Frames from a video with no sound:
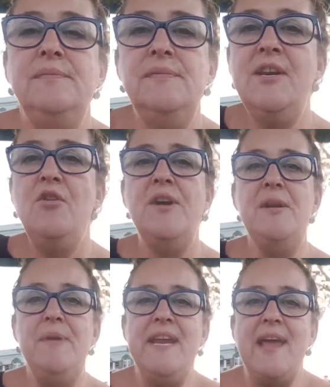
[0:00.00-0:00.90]

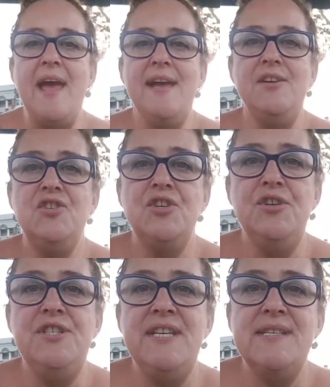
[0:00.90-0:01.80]
incredibly gay and
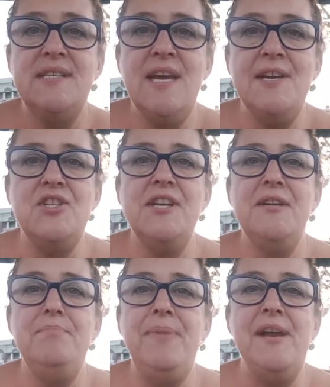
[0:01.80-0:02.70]
two dicks touching
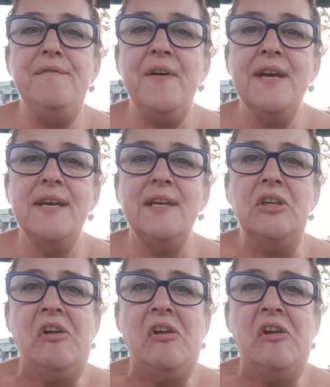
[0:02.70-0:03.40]
and butt fugger.